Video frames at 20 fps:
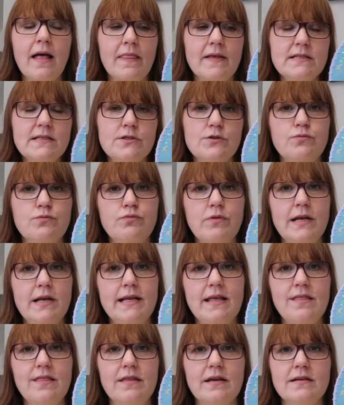This is
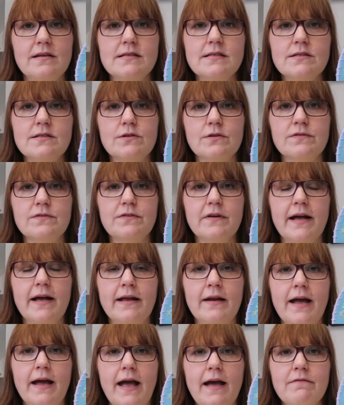really thick stuff,
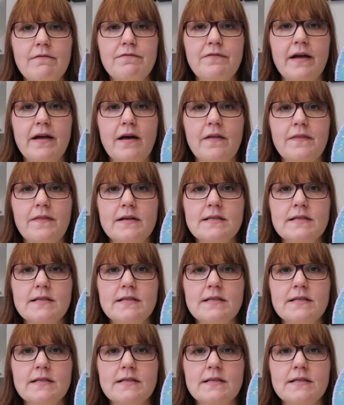and I have found